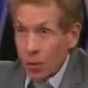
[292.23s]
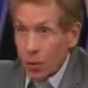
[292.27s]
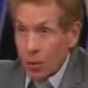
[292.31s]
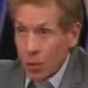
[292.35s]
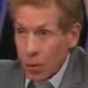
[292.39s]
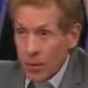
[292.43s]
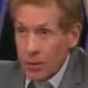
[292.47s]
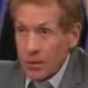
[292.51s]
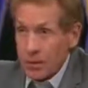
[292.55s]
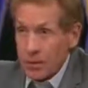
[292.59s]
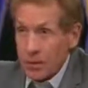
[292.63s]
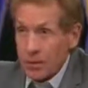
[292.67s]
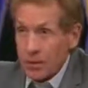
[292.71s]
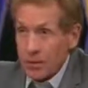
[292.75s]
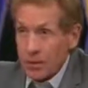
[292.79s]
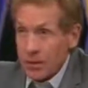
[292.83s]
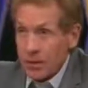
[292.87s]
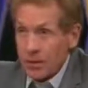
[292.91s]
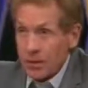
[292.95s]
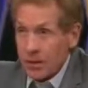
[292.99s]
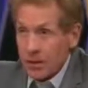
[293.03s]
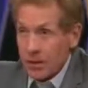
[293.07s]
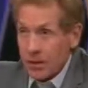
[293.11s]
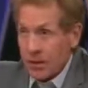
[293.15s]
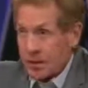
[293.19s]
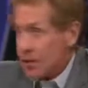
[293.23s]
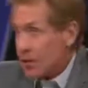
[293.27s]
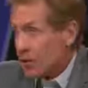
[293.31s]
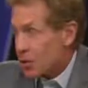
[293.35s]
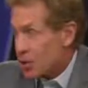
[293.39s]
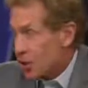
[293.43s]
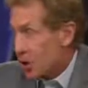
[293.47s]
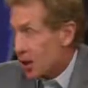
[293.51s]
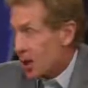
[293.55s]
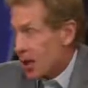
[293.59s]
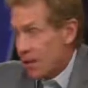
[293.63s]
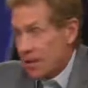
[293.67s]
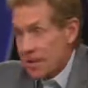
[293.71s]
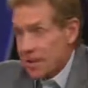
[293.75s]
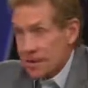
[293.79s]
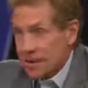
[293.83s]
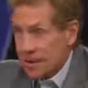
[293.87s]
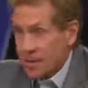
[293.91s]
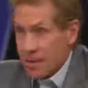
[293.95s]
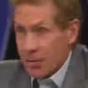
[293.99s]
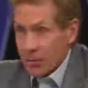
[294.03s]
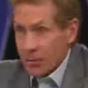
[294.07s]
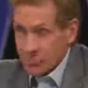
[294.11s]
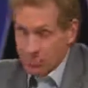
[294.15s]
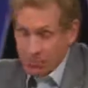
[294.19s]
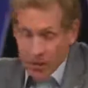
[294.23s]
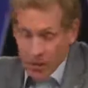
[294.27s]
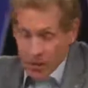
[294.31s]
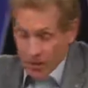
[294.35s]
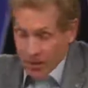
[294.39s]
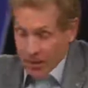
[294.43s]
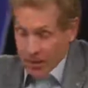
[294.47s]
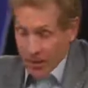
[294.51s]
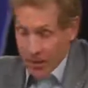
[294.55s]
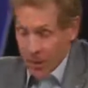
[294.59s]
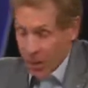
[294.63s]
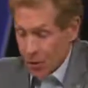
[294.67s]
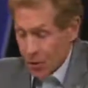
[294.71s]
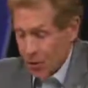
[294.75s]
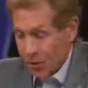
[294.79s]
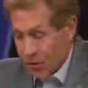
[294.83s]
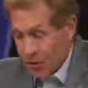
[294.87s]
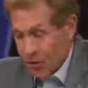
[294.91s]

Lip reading: You know Weston? He's the Giants center. Nobody knows.